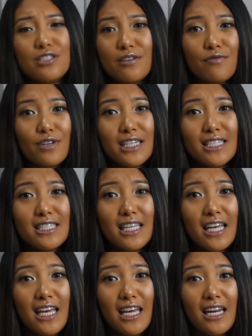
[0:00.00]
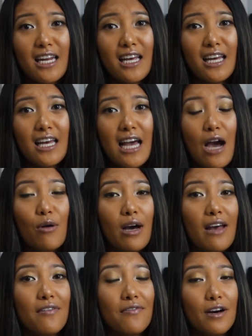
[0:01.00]
difference in how
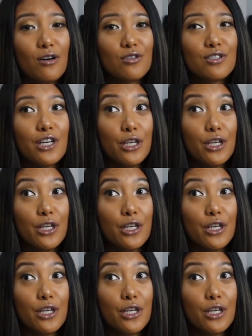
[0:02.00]
I felt